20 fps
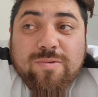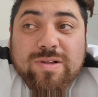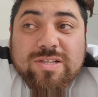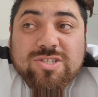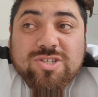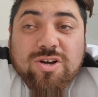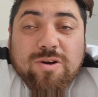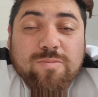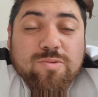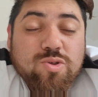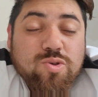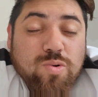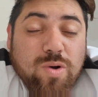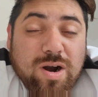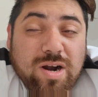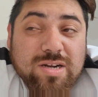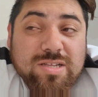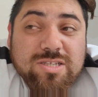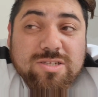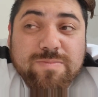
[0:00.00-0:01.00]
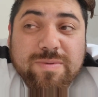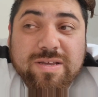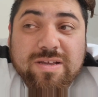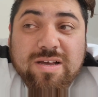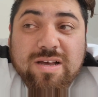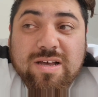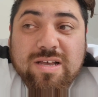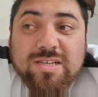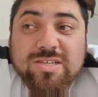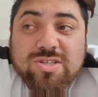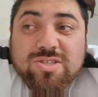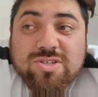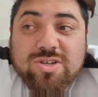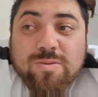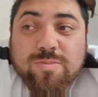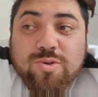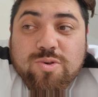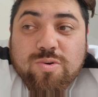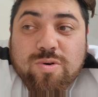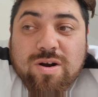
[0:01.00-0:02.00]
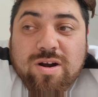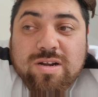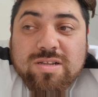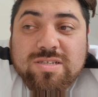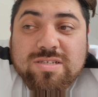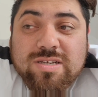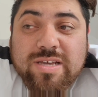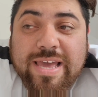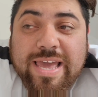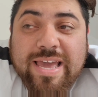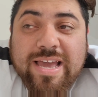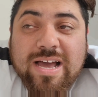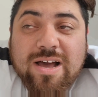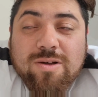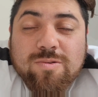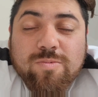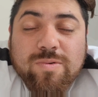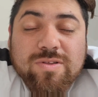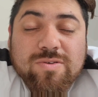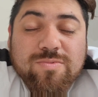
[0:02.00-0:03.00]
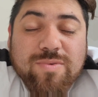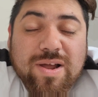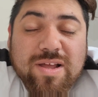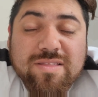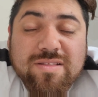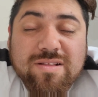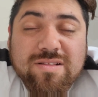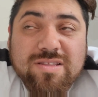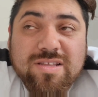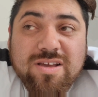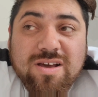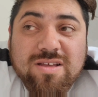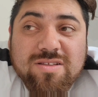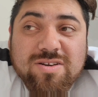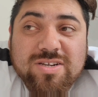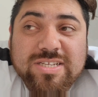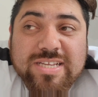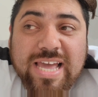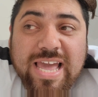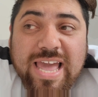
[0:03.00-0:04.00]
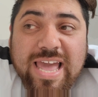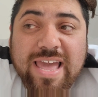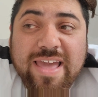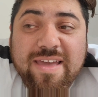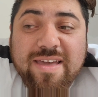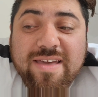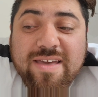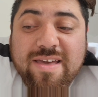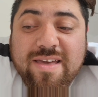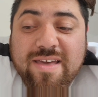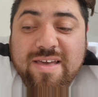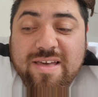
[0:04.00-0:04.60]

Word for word: with Tom Schwartz because Tom Schwartz hang out with Randall the other day.